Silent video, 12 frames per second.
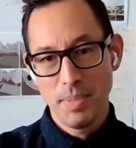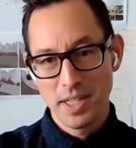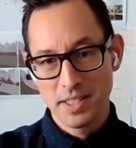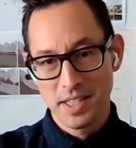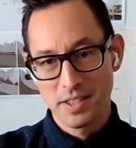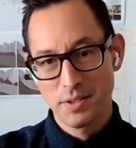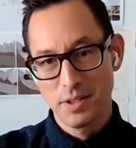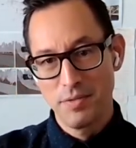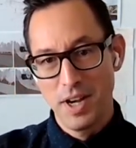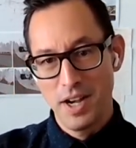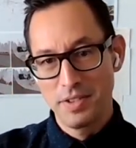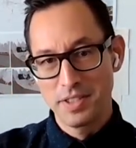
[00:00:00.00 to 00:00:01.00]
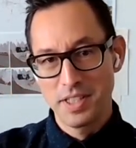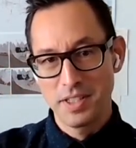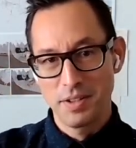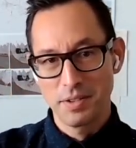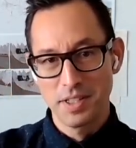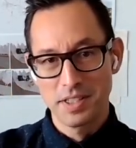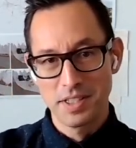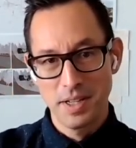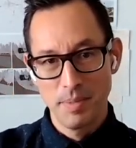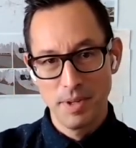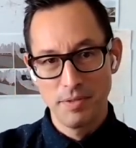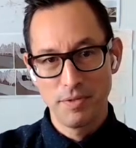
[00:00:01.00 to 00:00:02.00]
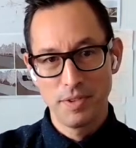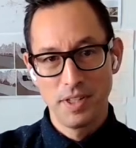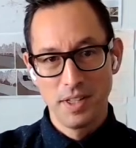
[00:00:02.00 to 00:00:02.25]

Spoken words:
basic sort of Office ecosystem of